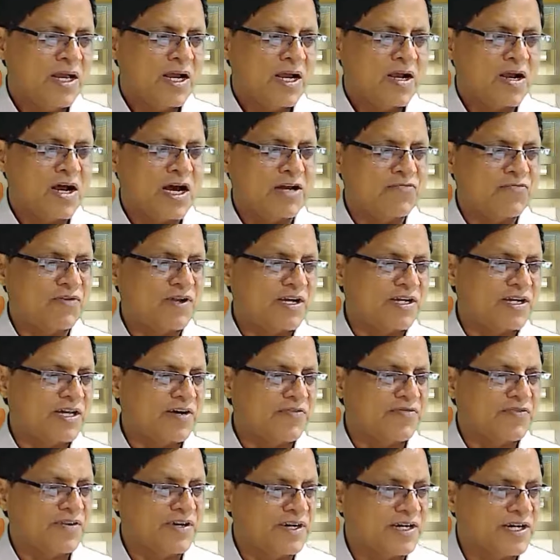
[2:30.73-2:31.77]
Conflict
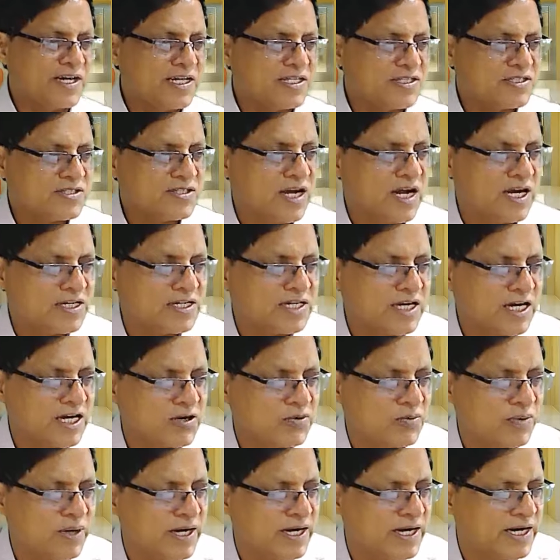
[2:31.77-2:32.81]
of interest, not
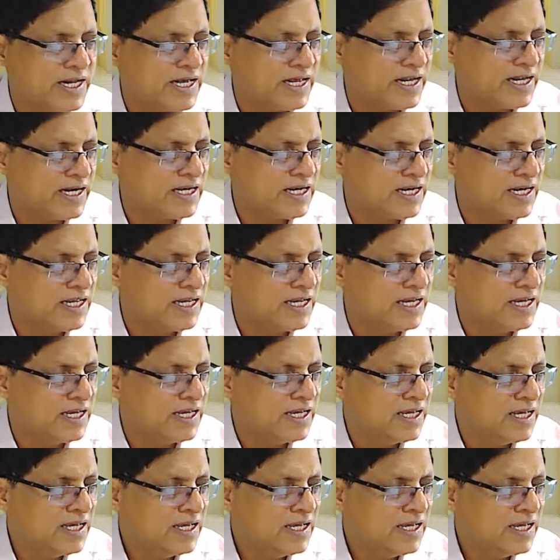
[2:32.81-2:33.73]
acquire directly,